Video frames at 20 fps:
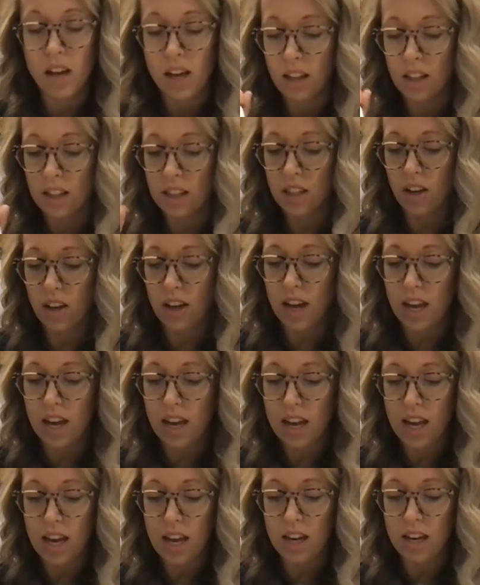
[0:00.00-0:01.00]
Let's go
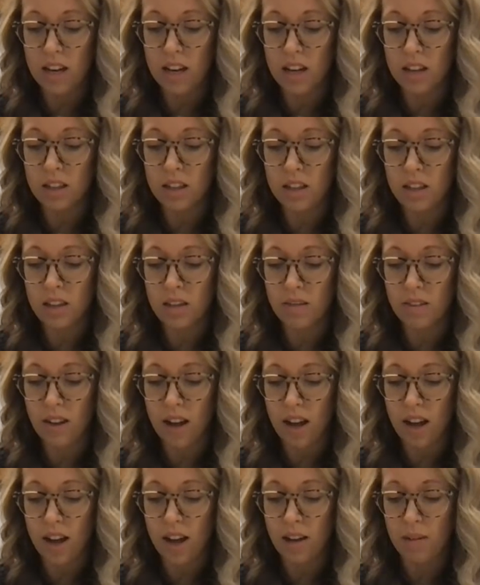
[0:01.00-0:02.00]
ahead and
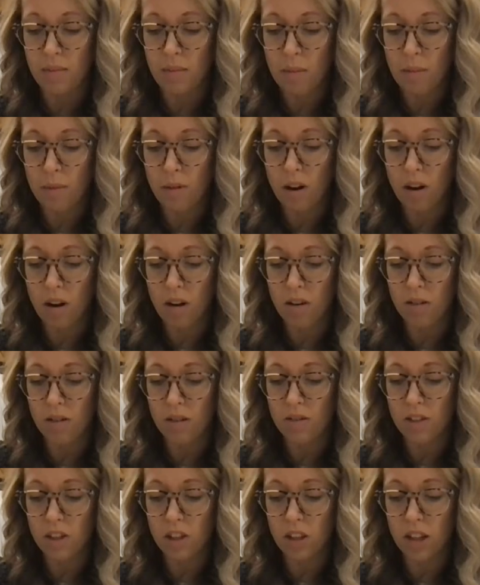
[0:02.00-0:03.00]
divide. Remember, our
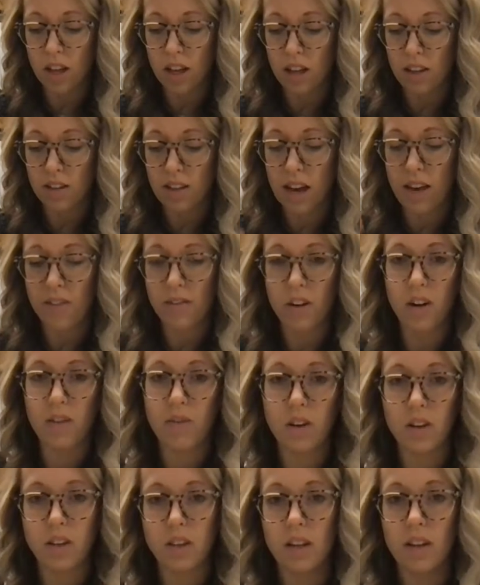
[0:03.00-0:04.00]
division line goes after our
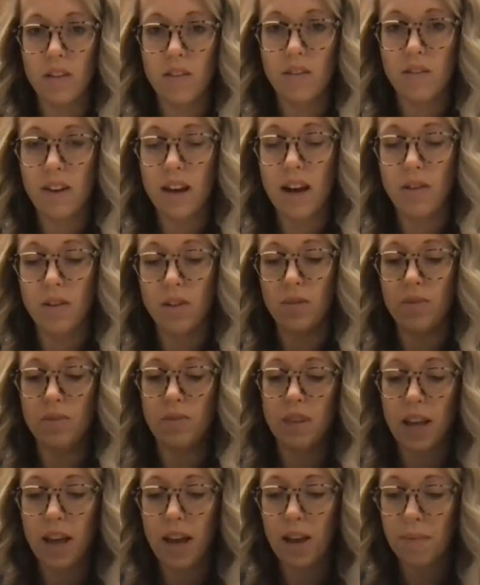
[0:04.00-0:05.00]
first vowel,
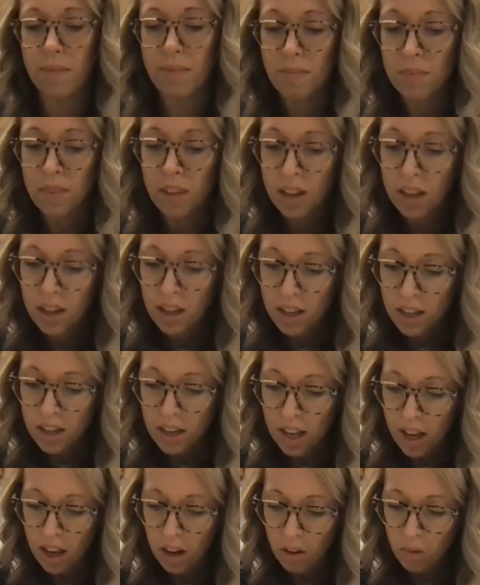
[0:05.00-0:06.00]
okay?
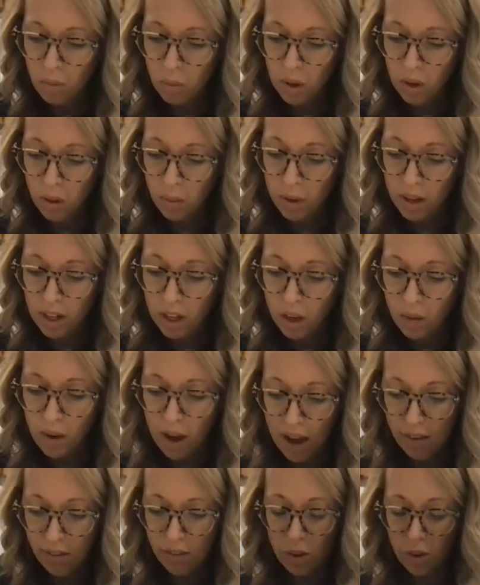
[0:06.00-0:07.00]
Now, what do we do
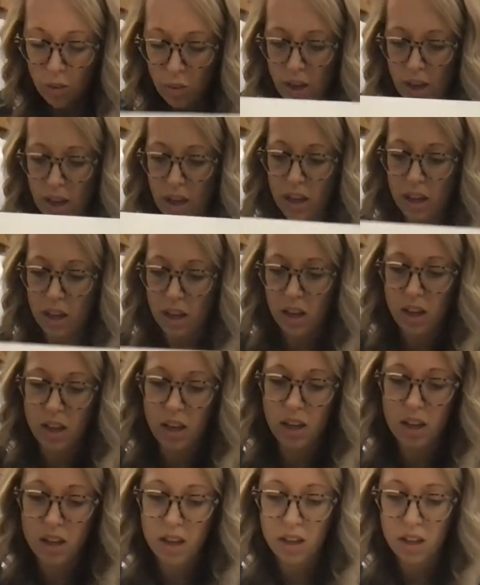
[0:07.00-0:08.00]
after we
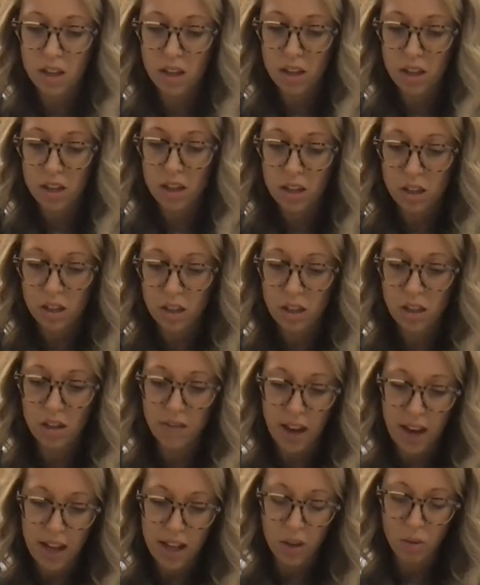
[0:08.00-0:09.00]

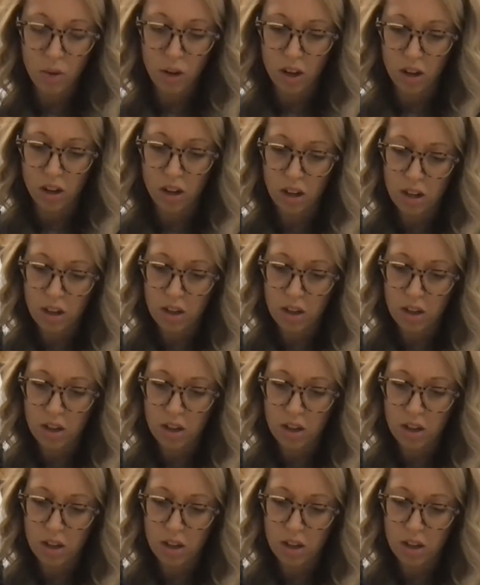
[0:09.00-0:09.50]
divide the word?